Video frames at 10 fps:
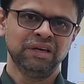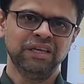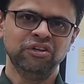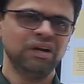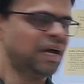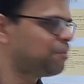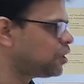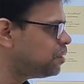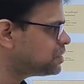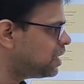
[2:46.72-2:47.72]
In your
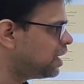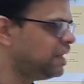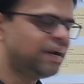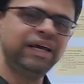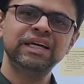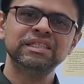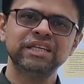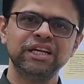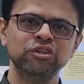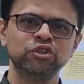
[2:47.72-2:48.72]
laptops, earlier days
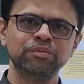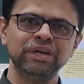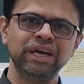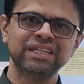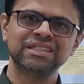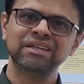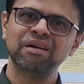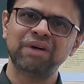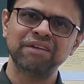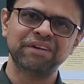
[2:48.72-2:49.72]
there used to be an external
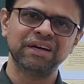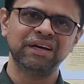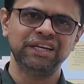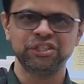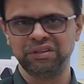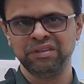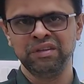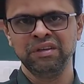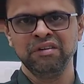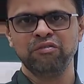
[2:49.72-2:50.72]
Wi-Fi connection
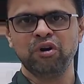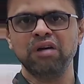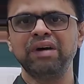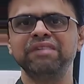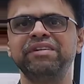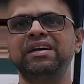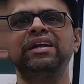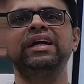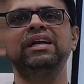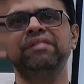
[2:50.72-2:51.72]
for a Wi-Fi
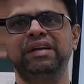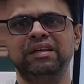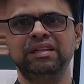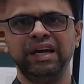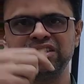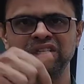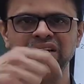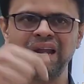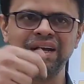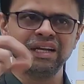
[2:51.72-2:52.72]
connectivity. The
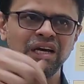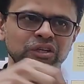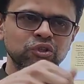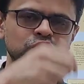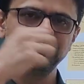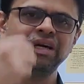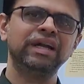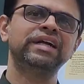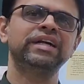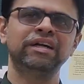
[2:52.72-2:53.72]
external antenna used to be
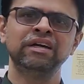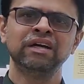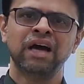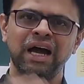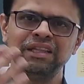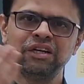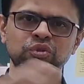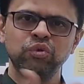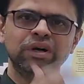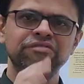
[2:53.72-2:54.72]
connected either
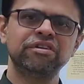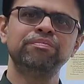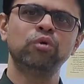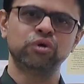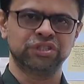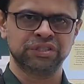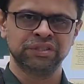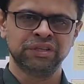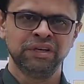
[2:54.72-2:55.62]
through a different ports.